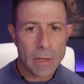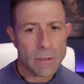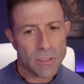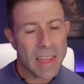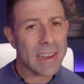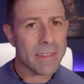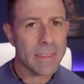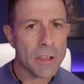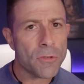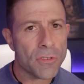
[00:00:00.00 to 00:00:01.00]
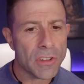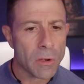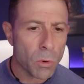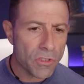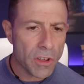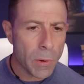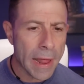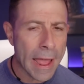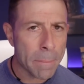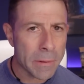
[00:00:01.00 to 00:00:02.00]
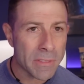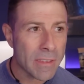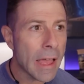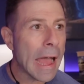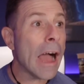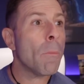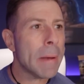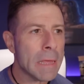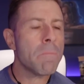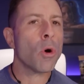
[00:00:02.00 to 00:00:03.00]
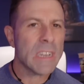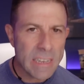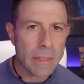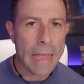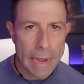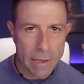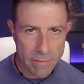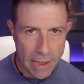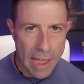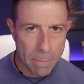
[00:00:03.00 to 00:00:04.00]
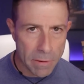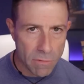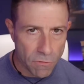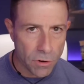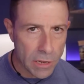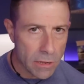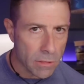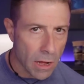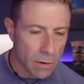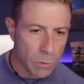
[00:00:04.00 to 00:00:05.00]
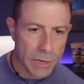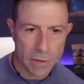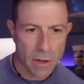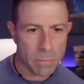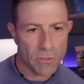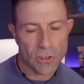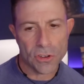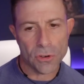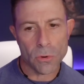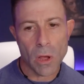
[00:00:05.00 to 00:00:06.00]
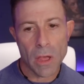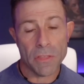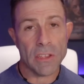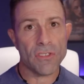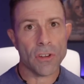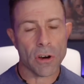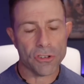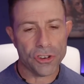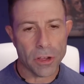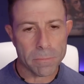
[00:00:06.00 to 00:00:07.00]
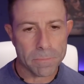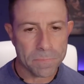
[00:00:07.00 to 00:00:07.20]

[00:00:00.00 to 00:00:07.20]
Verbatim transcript: So that is interesting. We'll see what happens, how many more delays happen for Elon when it comes to the Starship.